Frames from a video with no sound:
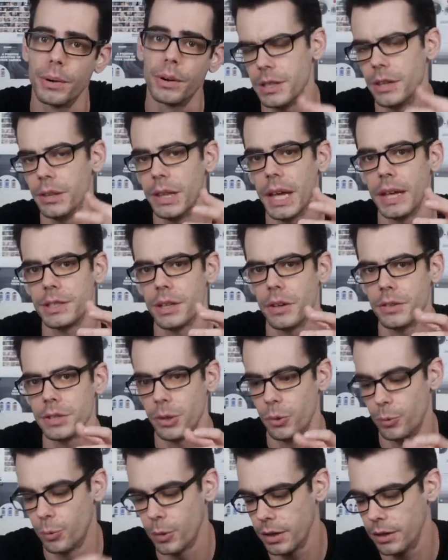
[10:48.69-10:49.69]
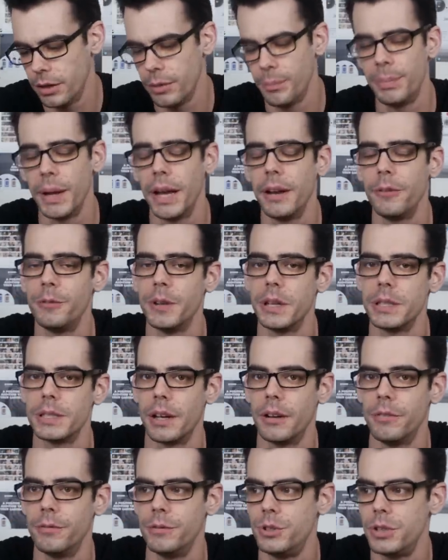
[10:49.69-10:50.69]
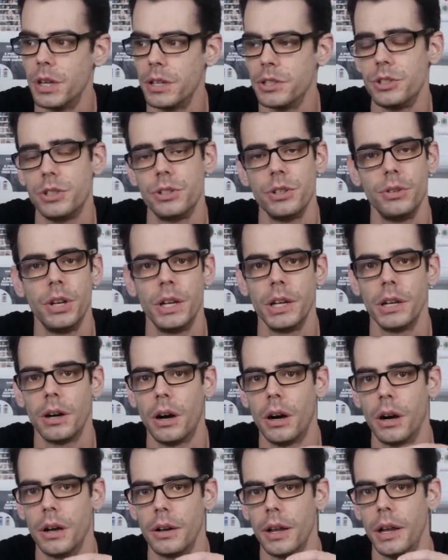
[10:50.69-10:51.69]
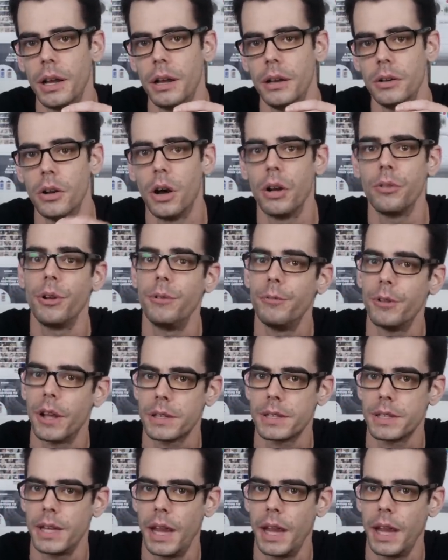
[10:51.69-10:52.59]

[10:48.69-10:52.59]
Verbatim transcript: So that's also one of the benefits of just shooting on a non-reflex